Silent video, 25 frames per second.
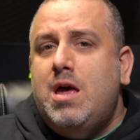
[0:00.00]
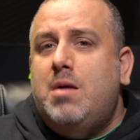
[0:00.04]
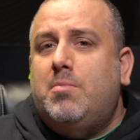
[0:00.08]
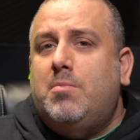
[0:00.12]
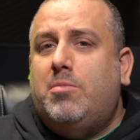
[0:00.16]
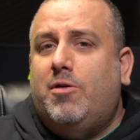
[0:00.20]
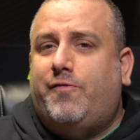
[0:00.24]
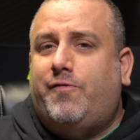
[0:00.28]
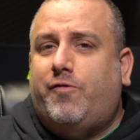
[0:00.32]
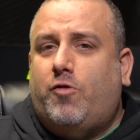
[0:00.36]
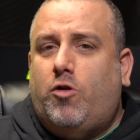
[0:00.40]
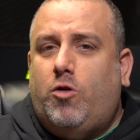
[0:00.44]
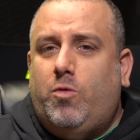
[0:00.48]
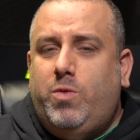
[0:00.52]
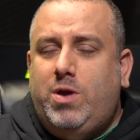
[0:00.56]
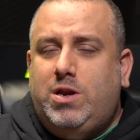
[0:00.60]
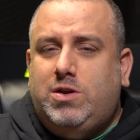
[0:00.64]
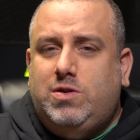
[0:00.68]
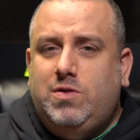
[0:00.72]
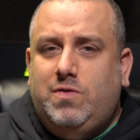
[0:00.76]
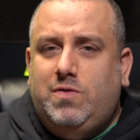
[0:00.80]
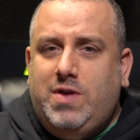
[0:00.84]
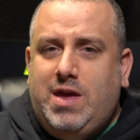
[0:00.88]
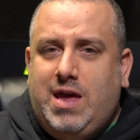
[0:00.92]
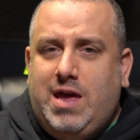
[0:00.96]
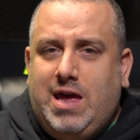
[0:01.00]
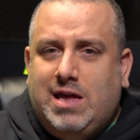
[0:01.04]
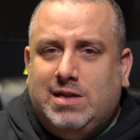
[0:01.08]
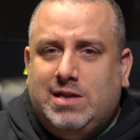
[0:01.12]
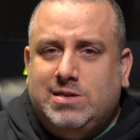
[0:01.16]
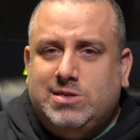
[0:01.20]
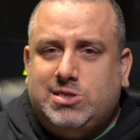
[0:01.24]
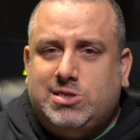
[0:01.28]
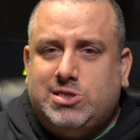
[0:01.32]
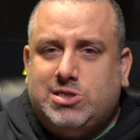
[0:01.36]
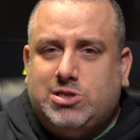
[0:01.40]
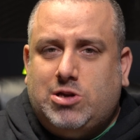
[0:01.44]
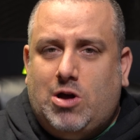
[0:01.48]
Before we do the
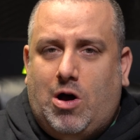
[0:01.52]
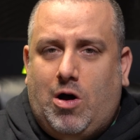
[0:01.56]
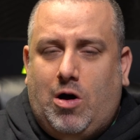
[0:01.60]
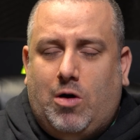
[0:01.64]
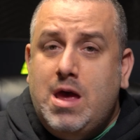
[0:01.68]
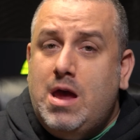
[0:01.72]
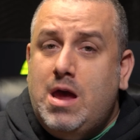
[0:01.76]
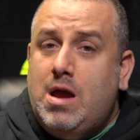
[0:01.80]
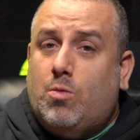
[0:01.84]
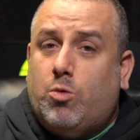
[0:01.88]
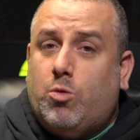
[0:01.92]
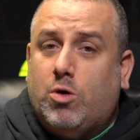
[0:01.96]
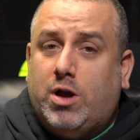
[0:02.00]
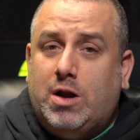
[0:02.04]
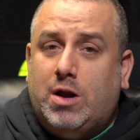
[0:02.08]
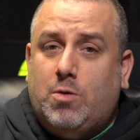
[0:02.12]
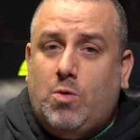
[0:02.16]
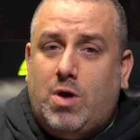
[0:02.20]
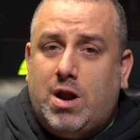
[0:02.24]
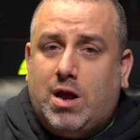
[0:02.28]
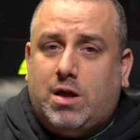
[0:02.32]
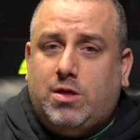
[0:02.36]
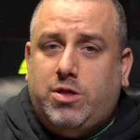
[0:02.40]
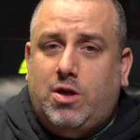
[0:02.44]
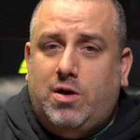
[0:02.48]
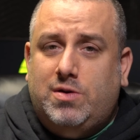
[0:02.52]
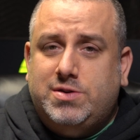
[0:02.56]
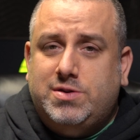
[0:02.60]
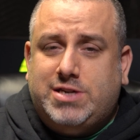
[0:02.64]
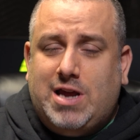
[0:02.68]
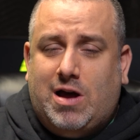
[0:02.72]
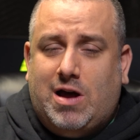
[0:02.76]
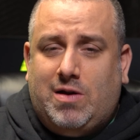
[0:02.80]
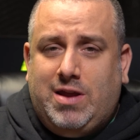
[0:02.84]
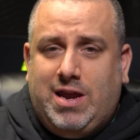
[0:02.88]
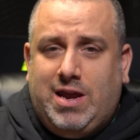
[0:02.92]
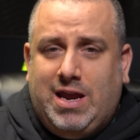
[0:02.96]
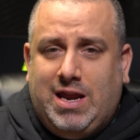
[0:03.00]
install, we're going to want to close
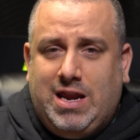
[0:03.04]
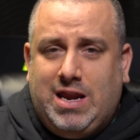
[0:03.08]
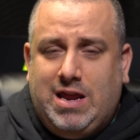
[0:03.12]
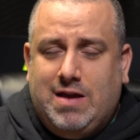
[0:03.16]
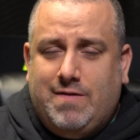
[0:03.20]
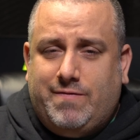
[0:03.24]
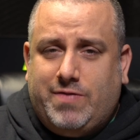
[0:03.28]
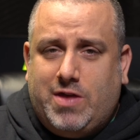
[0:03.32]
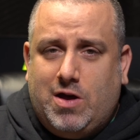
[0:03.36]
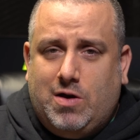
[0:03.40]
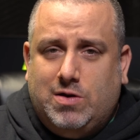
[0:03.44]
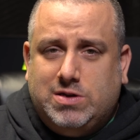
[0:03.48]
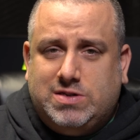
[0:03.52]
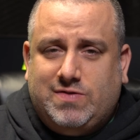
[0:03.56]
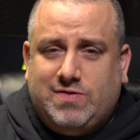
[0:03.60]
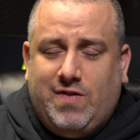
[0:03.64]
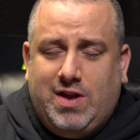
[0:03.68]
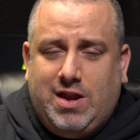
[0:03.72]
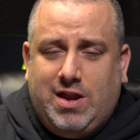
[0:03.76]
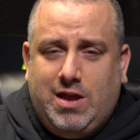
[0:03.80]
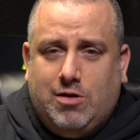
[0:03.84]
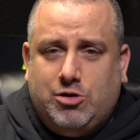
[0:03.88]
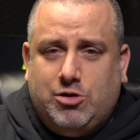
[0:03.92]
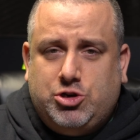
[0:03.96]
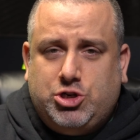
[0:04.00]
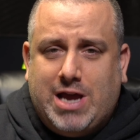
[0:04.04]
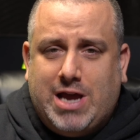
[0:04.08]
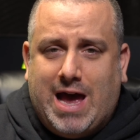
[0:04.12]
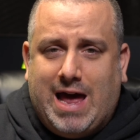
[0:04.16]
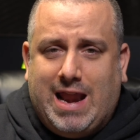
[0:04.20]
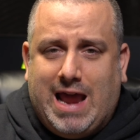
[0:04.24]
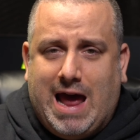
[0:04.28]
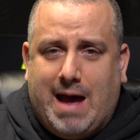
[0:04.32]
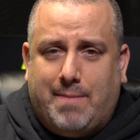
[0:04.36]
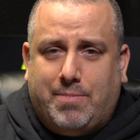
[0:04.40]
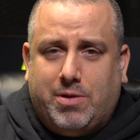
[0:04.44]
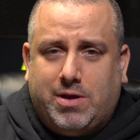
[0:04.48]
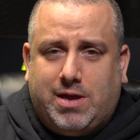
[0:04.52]
down any of those video chat
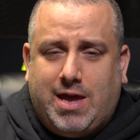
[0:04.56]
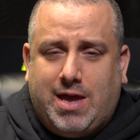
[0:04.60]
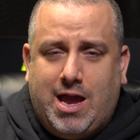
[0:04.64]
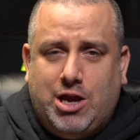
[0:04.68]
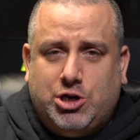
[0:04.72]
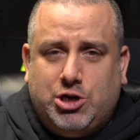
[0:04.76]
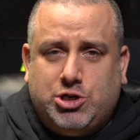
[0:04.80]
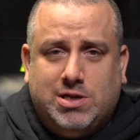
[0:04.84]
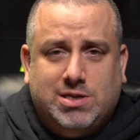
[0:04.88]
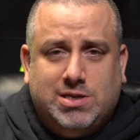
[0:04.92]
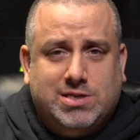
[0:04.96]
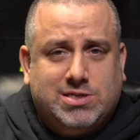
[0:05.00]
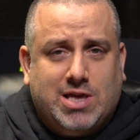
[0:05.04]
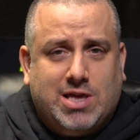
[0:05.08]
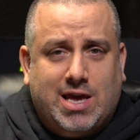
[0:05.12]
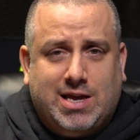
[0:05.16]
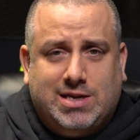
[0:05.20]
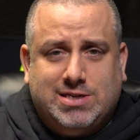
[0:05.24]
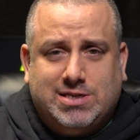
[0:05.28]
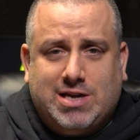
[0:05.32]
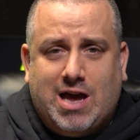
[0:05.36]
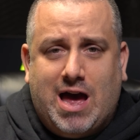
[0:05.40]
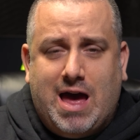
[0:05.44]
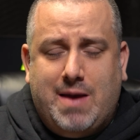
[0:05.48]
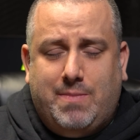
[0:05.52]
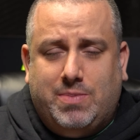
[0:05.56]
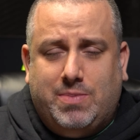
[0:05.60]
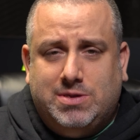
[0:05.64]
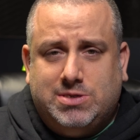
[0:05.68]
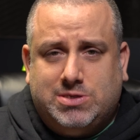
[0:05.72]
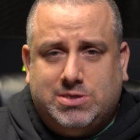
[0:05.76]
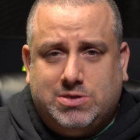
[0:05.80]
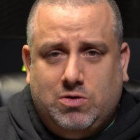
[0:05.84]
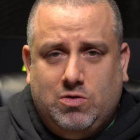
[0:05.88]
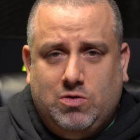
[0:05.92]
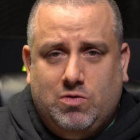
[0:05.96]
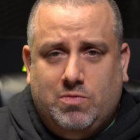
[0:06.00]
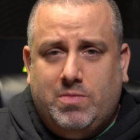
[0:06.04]
applications like Skype and
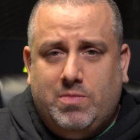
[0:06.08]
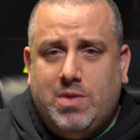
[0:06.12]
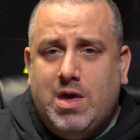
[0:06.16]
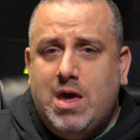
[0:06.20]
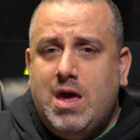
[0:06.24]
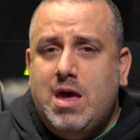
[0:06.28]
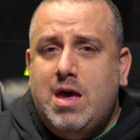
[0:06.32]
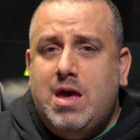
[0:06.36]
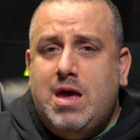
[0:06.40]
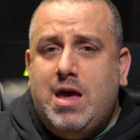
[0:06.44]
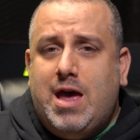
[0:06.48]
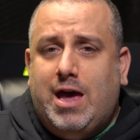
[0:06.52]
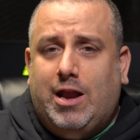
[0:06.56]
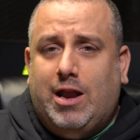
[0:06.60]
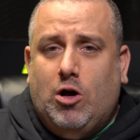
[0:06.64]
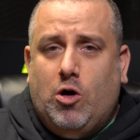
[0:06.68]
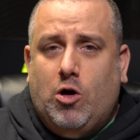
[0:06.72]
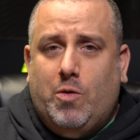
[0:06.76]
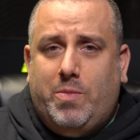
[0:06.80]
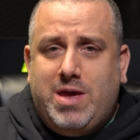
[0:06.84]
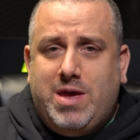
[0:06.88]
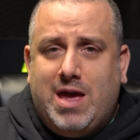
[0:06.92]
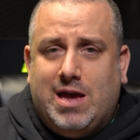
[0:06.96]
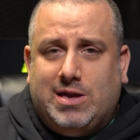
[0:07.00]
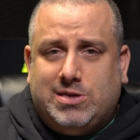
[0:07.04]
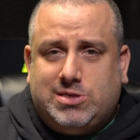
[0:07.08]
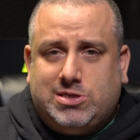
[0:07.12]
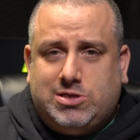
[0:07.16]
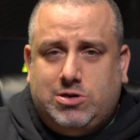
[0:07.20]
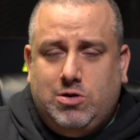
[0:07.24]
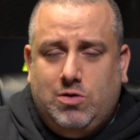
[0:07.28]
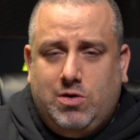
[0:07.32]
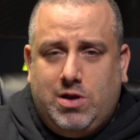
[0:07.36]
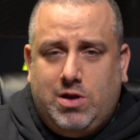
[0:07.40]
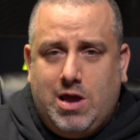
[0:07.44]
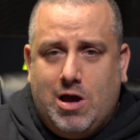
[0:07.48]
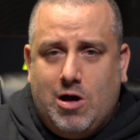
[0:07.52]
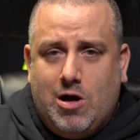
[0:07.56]
Zoom and OBS
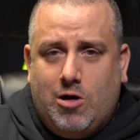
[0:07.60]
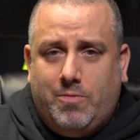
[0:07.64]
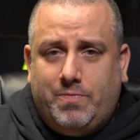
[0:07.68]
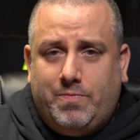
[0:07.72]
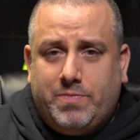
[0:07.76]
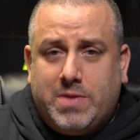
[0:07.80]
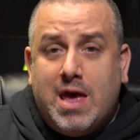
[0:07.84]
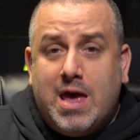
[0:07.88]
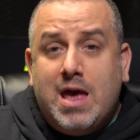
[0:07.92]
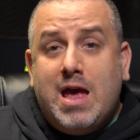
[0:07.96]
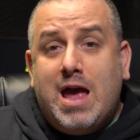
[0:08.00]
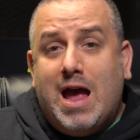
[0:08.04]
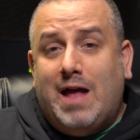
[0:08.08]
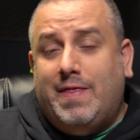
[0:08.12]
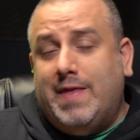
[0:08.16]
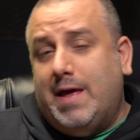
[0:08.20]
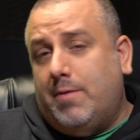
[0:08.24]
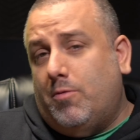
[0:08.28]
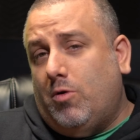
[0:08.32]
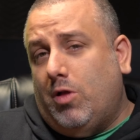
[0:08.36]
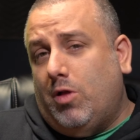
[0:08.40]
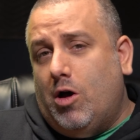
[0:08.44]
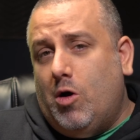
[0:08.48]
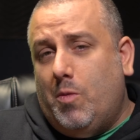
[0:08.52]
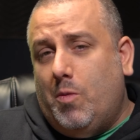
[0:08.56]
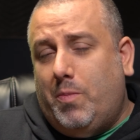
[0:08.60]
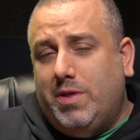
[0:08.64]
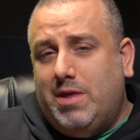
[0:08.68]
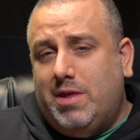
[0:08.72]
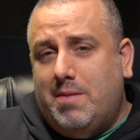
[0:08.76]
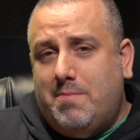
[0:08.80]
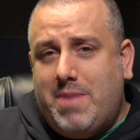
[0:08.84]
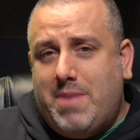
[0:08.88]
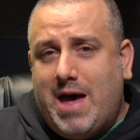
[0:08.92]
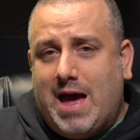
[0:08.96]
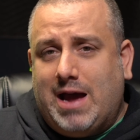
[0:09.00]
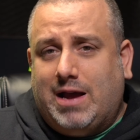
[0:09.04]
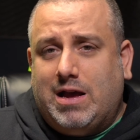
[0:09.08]
Studio, and then we'll open
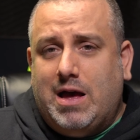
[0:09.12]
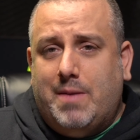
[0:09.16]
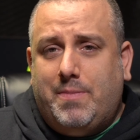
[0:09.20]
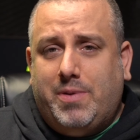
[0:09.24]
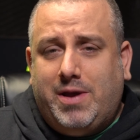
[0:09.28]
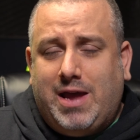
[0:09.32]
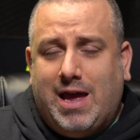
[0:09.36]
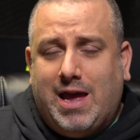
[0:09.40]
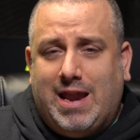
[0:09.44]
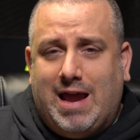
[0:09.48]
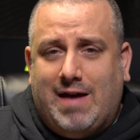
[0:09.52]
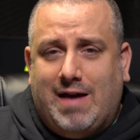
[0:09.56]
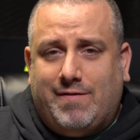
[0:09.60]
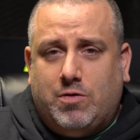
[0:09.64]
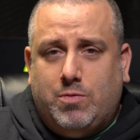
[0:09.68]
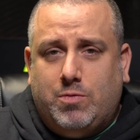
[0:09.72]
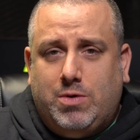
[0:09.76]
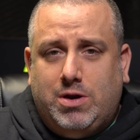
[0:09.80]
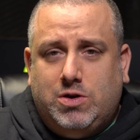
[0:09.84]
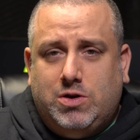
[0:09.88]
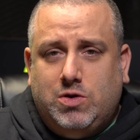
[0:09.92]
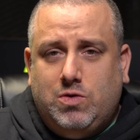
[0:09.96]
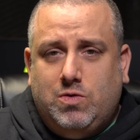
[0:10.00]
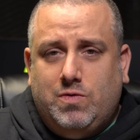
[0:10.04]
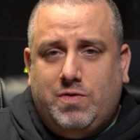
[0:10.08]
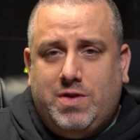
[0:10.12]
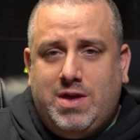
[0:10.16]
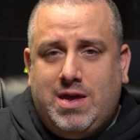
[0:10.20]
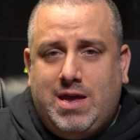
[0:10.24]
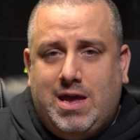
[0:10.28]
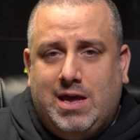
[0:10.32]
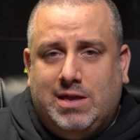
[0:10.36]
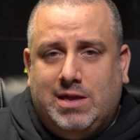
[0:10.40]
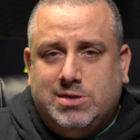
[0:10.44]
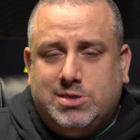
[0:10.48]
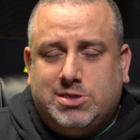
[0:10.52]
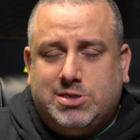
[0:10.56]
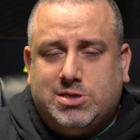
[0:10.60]
them back up again after we do the
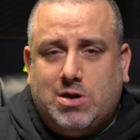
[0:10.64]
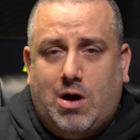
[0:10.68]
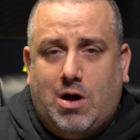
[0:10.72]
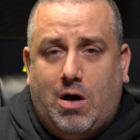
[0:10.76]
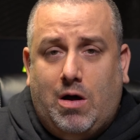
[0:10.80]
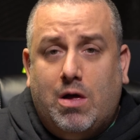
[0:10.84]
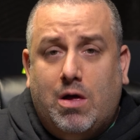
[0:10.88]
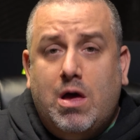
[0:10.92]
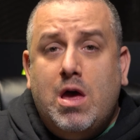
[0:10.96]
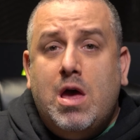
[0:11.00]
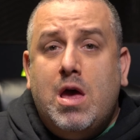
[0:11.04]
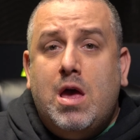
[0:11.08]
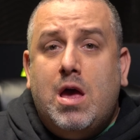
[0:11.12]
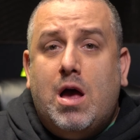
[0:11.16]
install.